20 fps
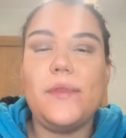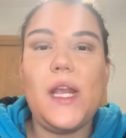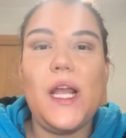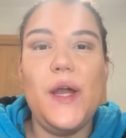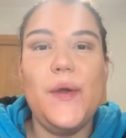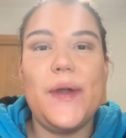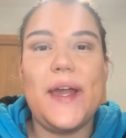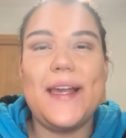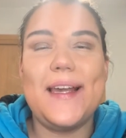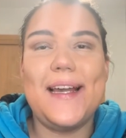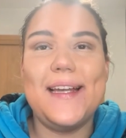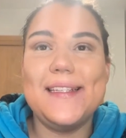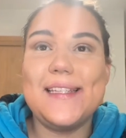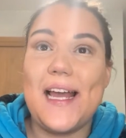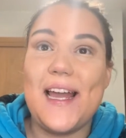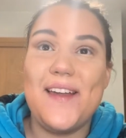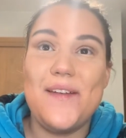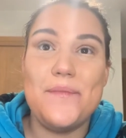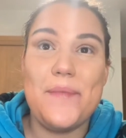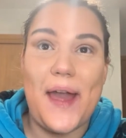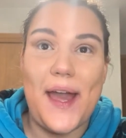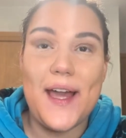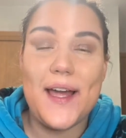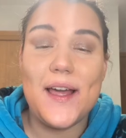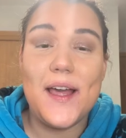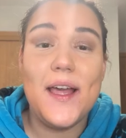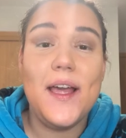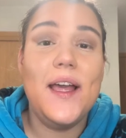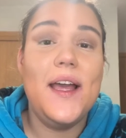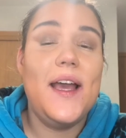Okay guys, I am back.
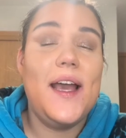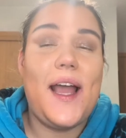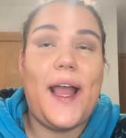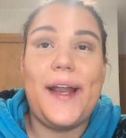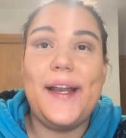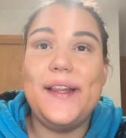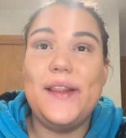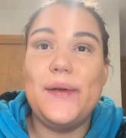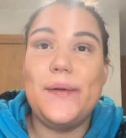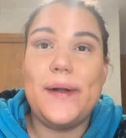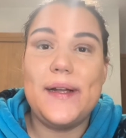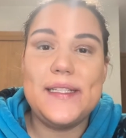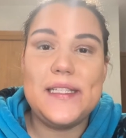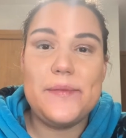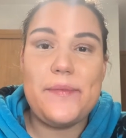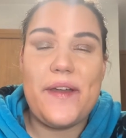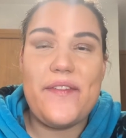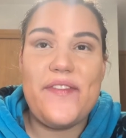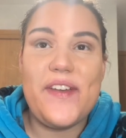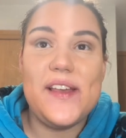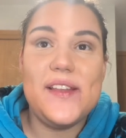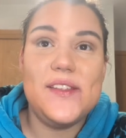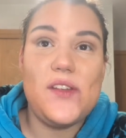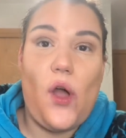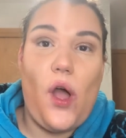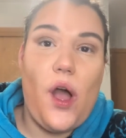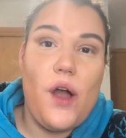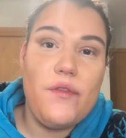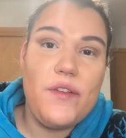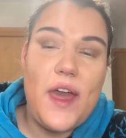I did the rest of my face
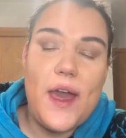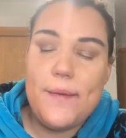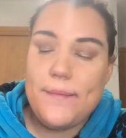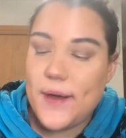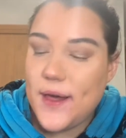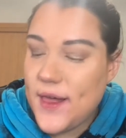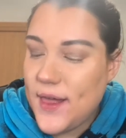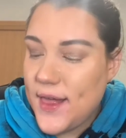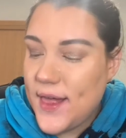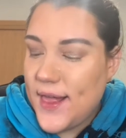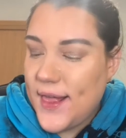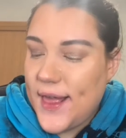off camera.